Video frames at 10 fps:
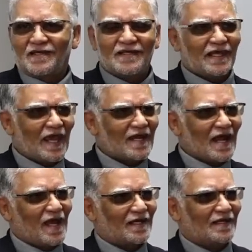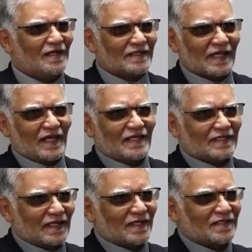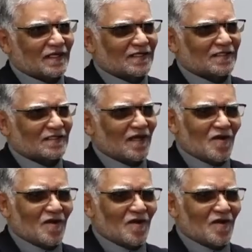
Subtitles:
Can I say that that risk